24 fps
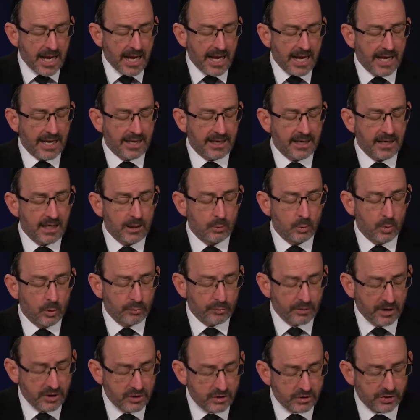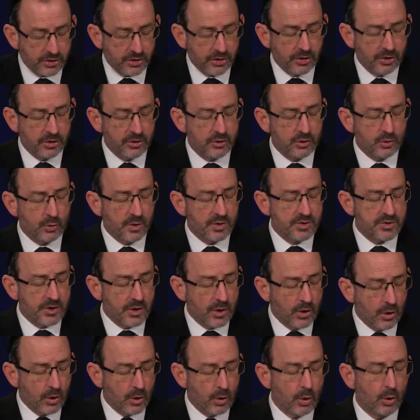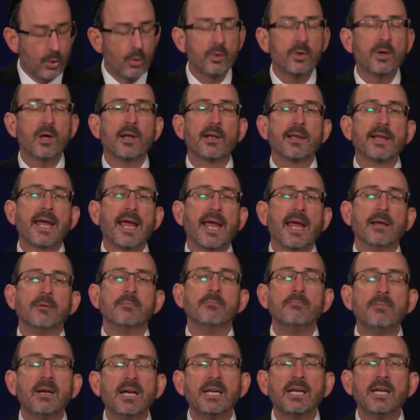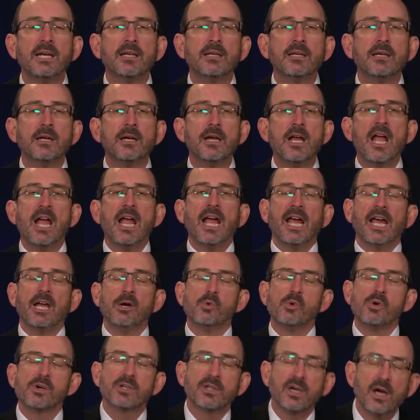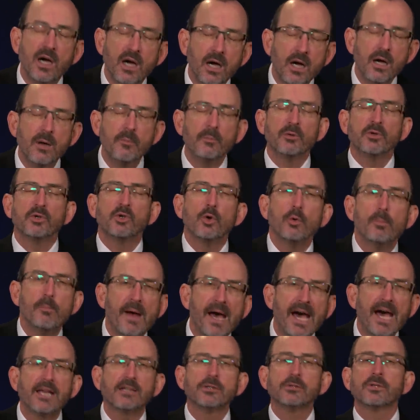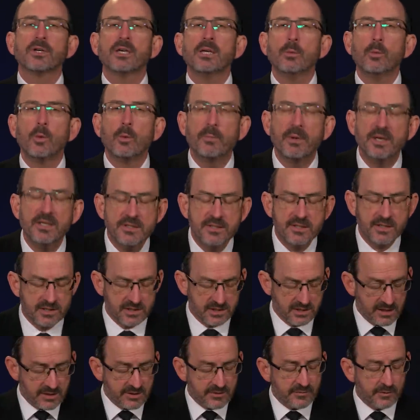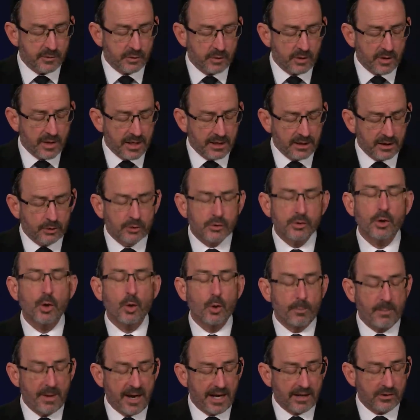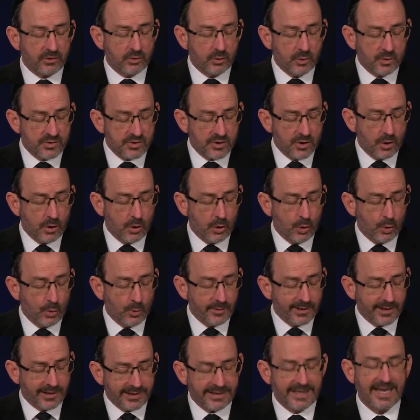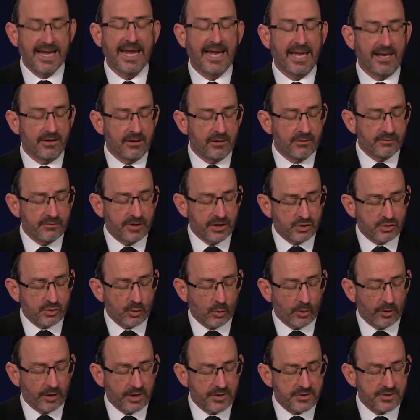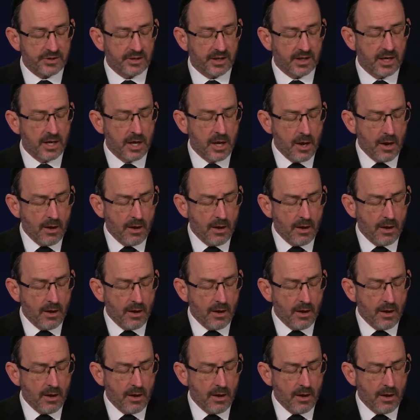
And he will return to his own land, meaning he will come, do battle, he will be successful, and he'll go back to his own land victoriously.